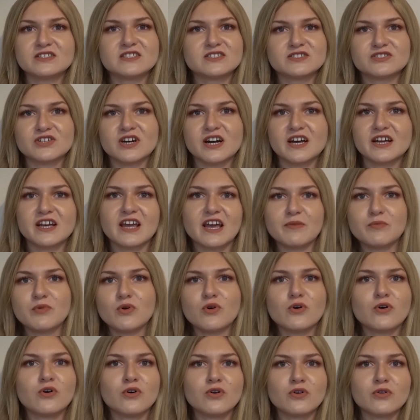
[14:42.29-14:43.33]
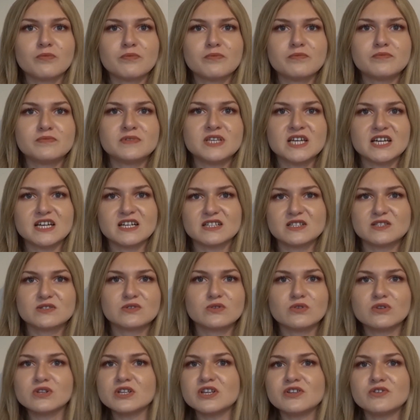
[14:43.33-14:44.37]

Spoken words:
to try and get more tickets sold.